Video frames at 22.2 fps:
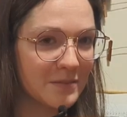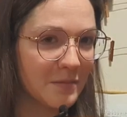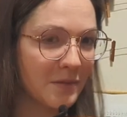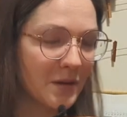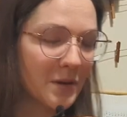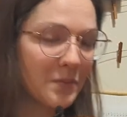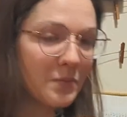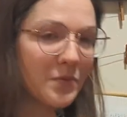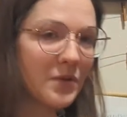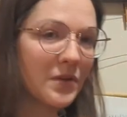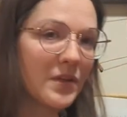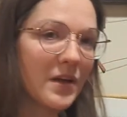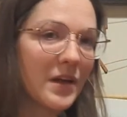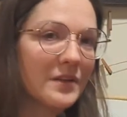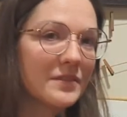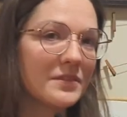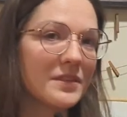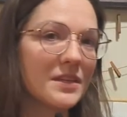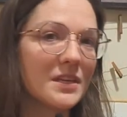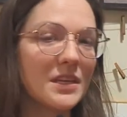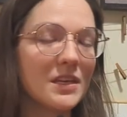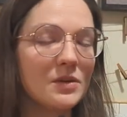I'm going to pull
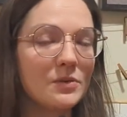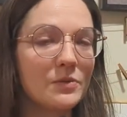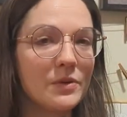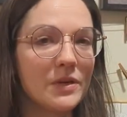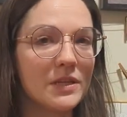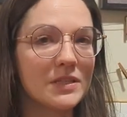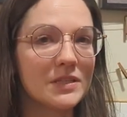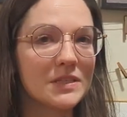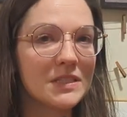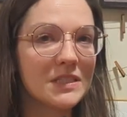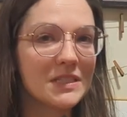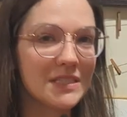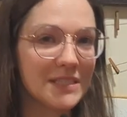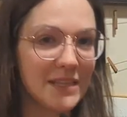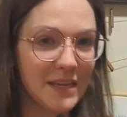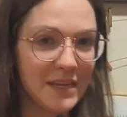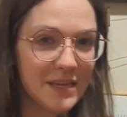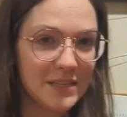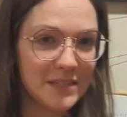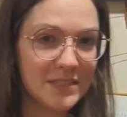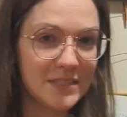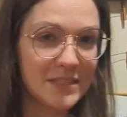out the Eel Wheel
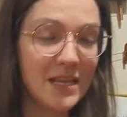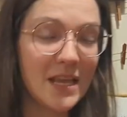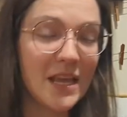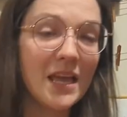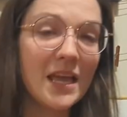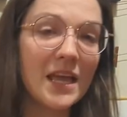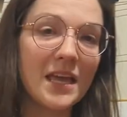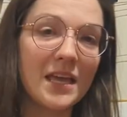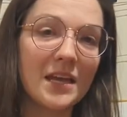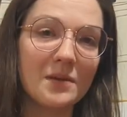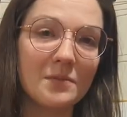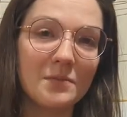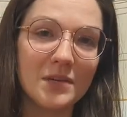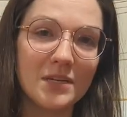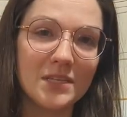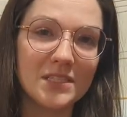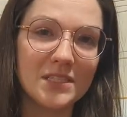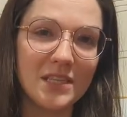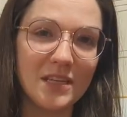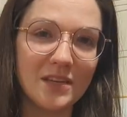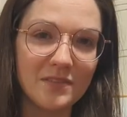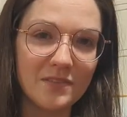6, and I'm going
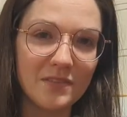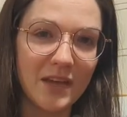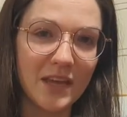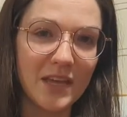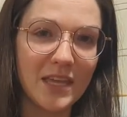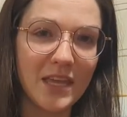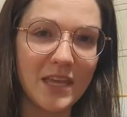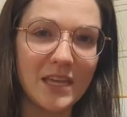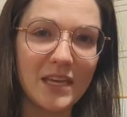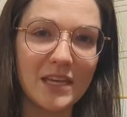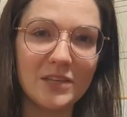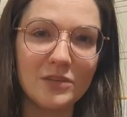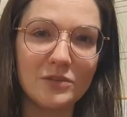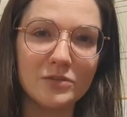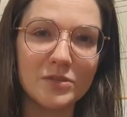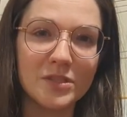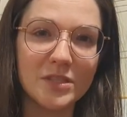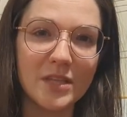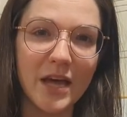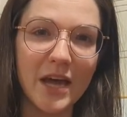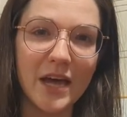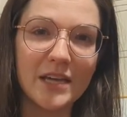to see if I can't
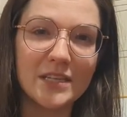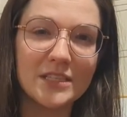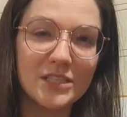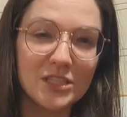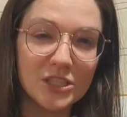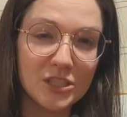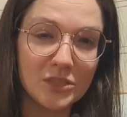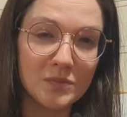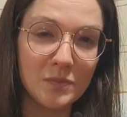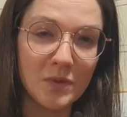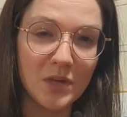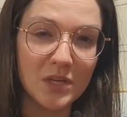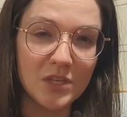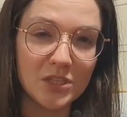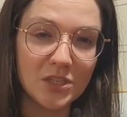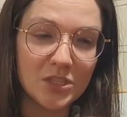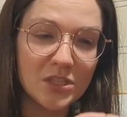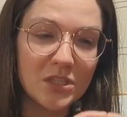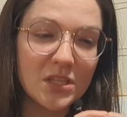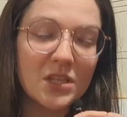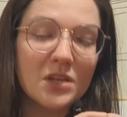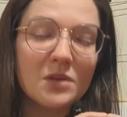use that to spin
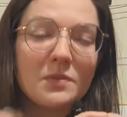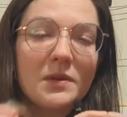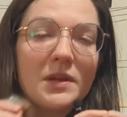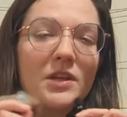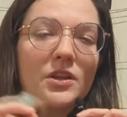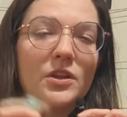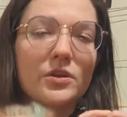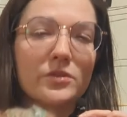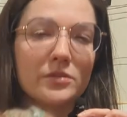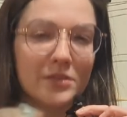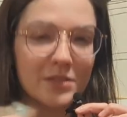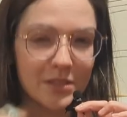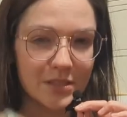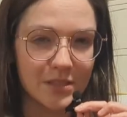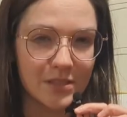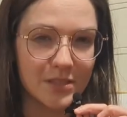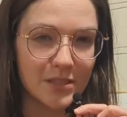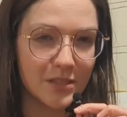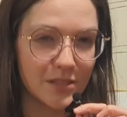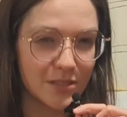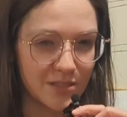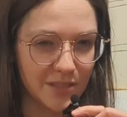just a little bit closer
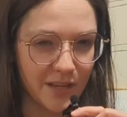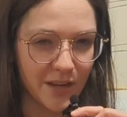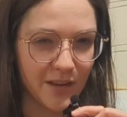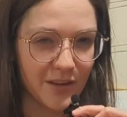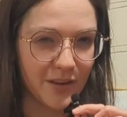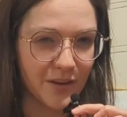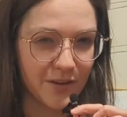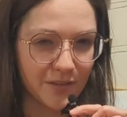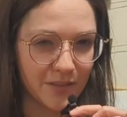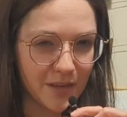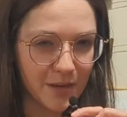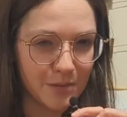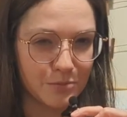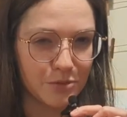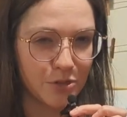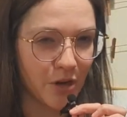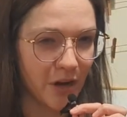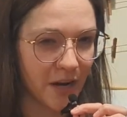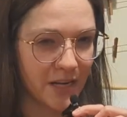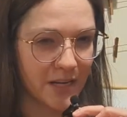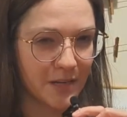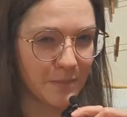to the sock yarn that I'm
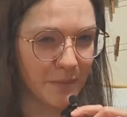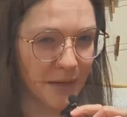trying to